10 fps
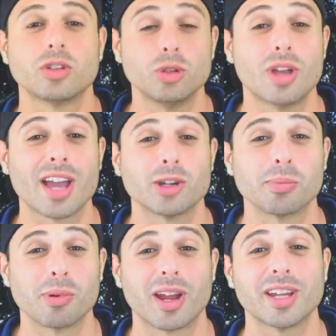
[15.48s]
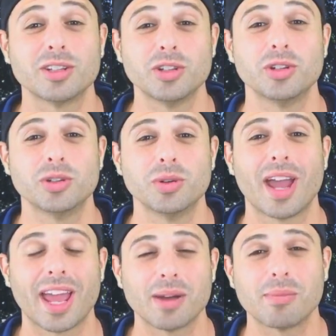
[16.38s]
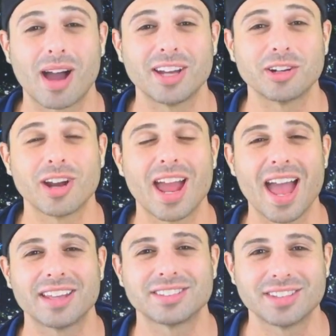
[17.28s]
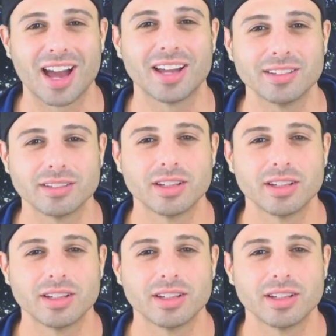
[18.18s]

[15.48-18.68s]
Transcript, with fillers: you got your brand new Antminer S9,